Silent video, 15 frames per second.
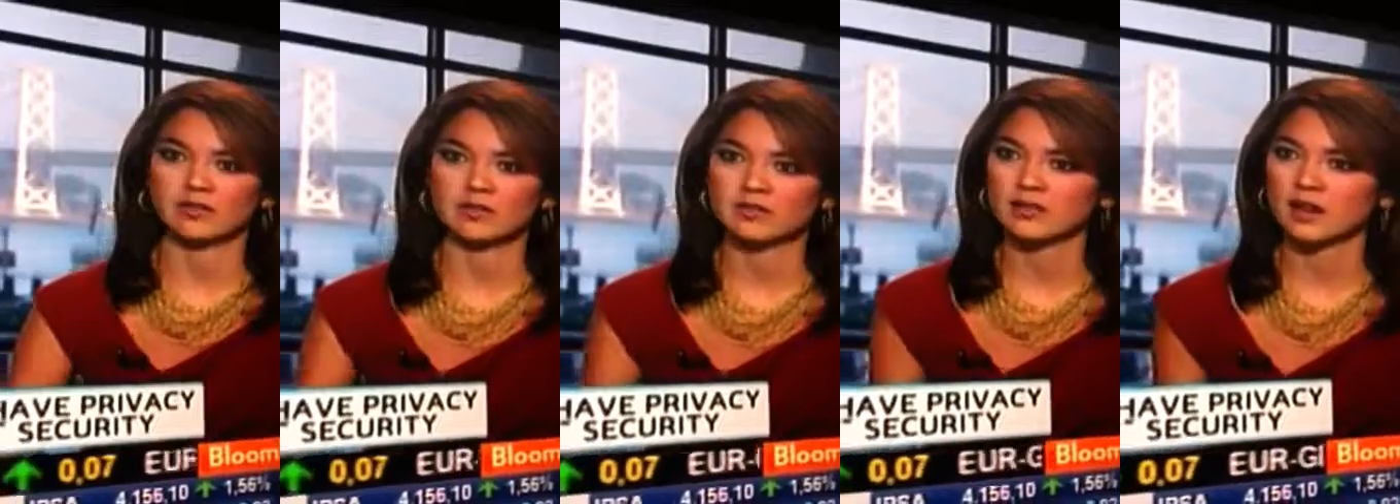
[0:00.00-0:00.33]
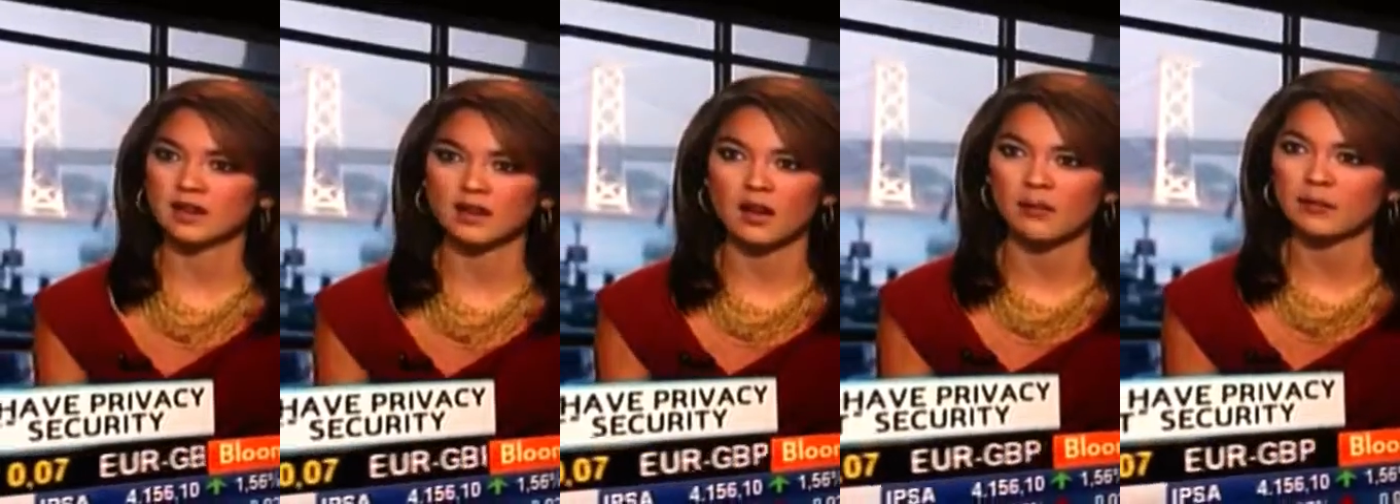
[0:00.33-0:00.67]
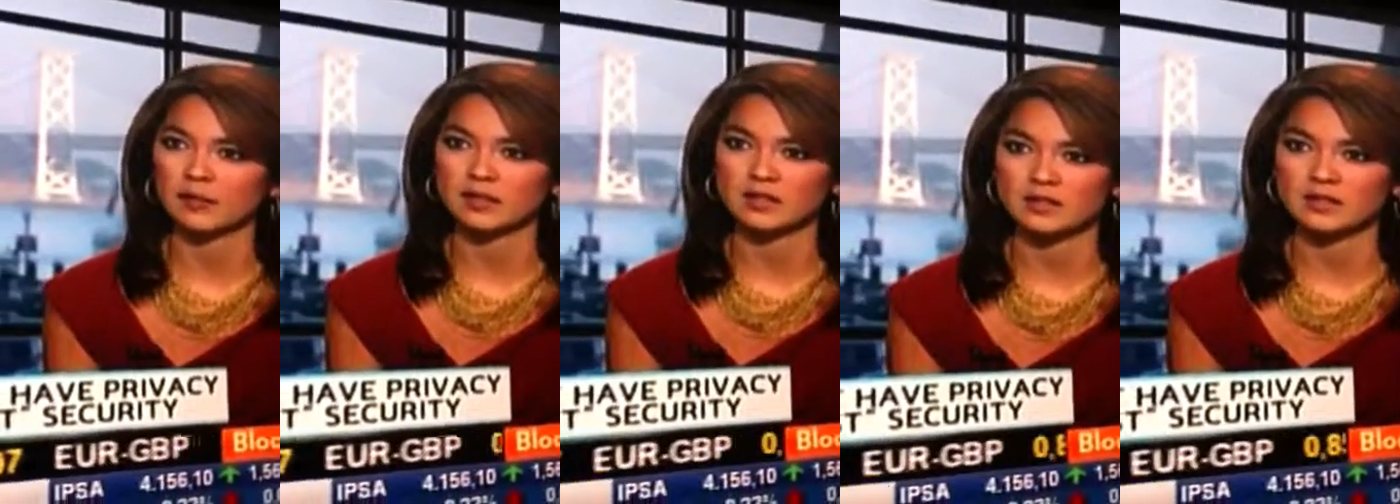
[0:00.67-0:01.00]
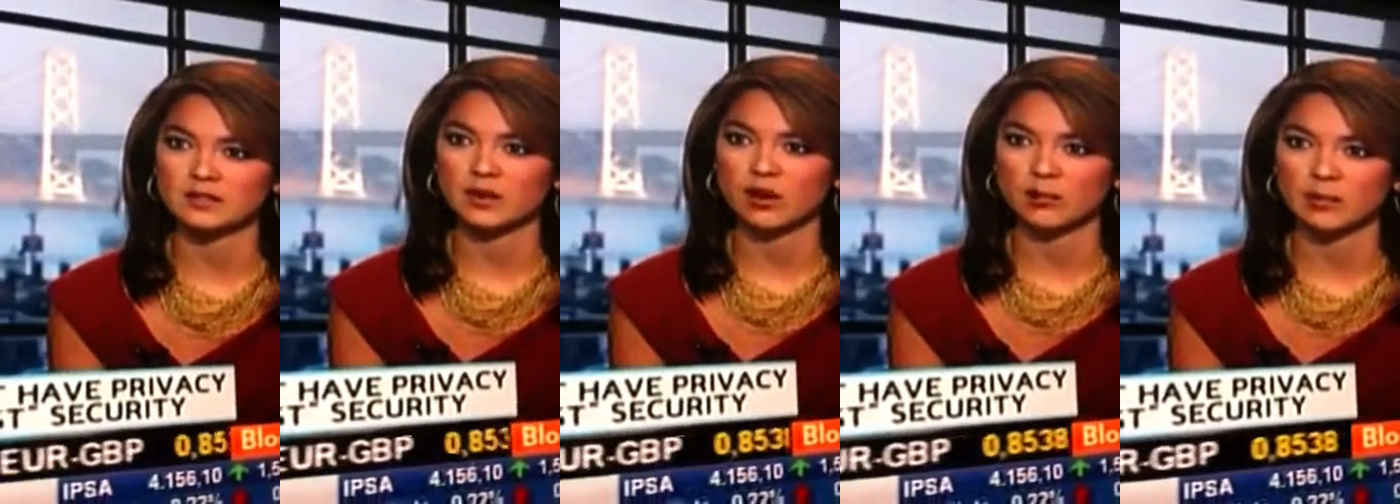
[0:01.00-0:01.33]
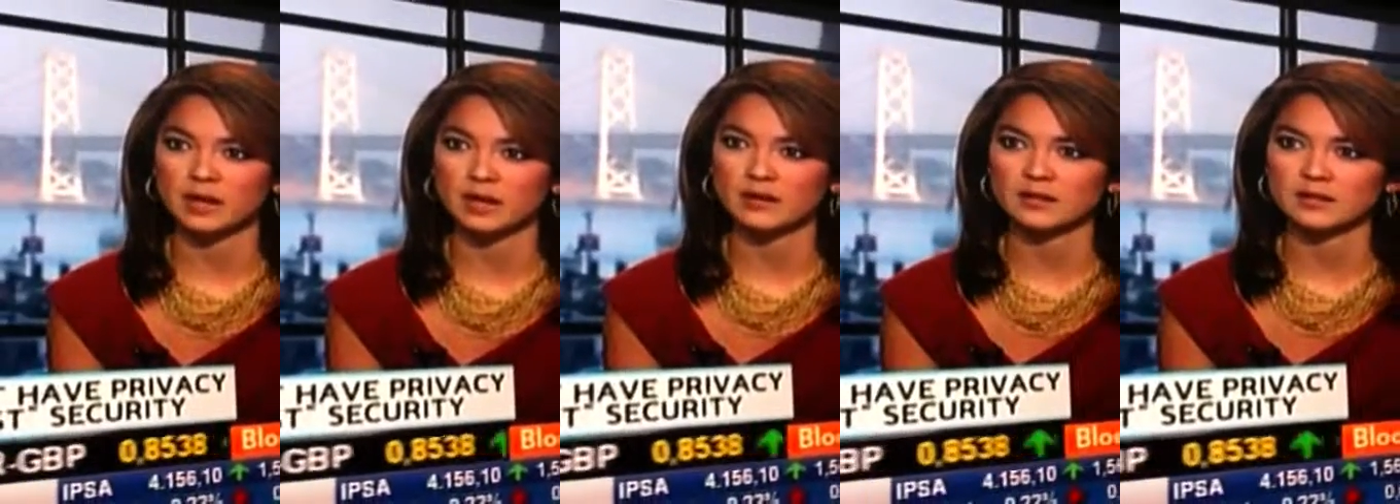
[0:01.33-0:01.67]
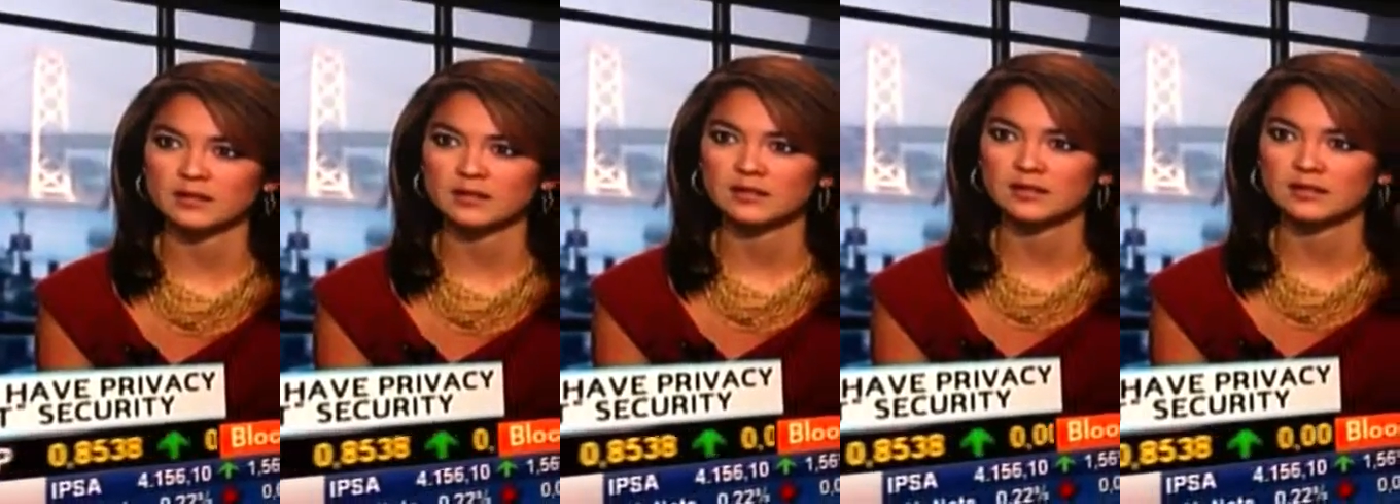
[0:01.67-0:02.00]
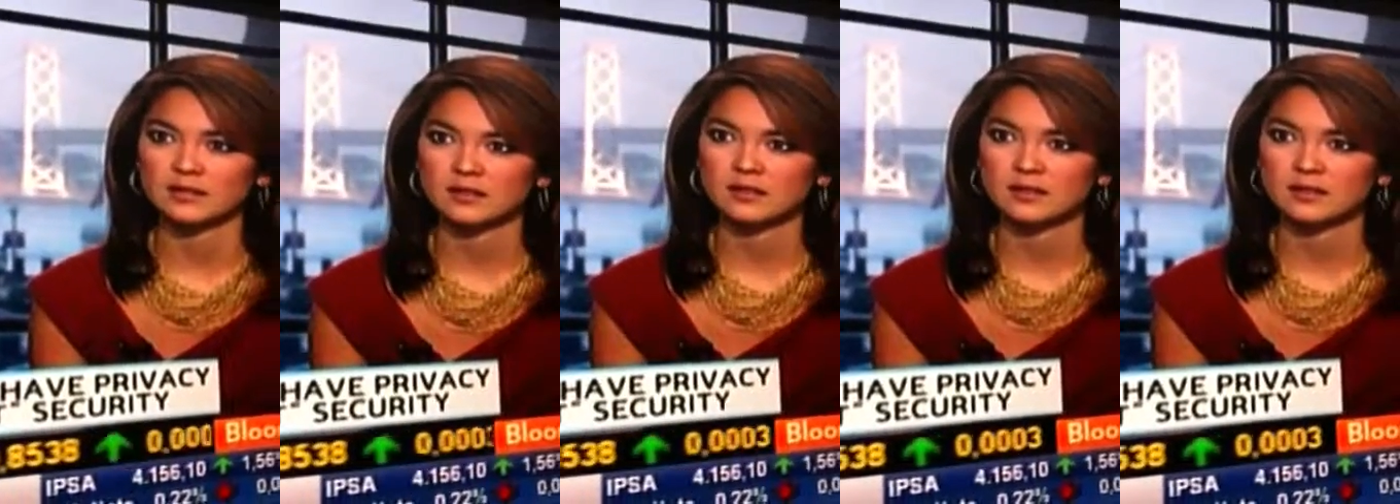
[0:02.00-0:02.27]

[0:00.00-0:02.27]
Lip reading: all of these tech companies are based?